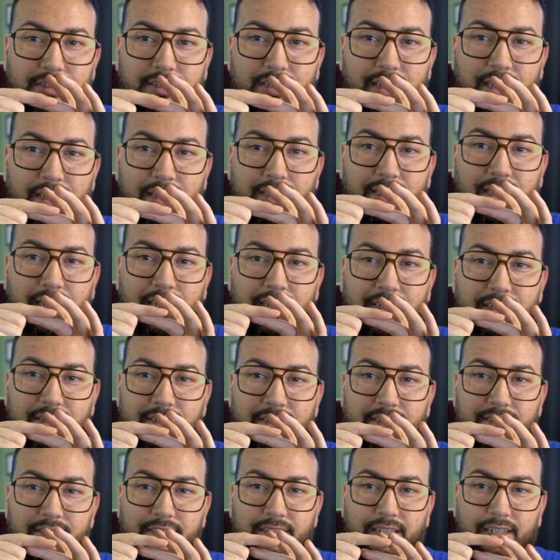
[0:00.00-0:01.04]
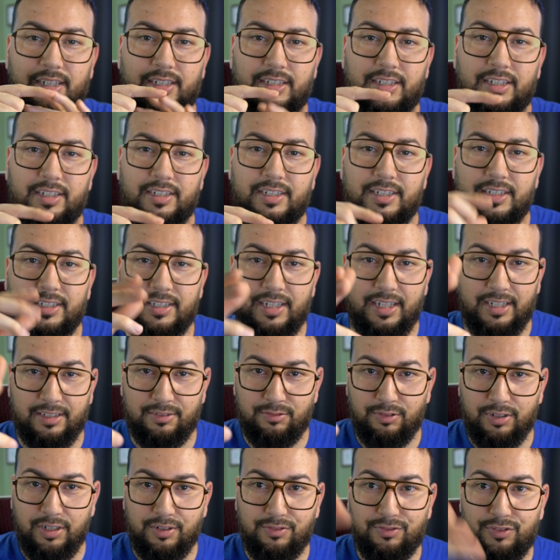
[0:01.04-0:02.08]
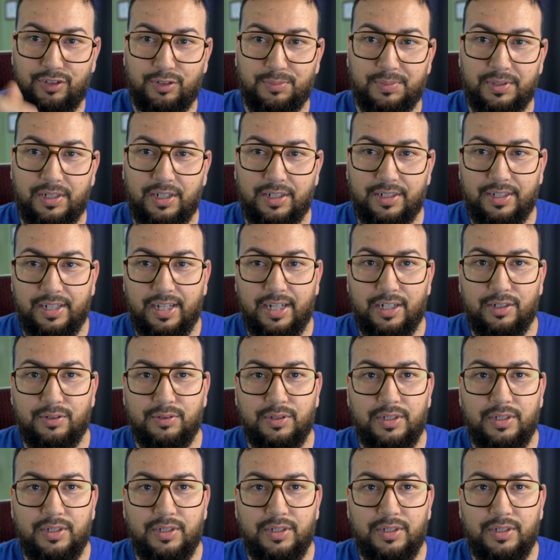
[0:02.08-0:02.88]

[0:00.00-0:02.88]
is kind of like cut in, like what I'm filming on now.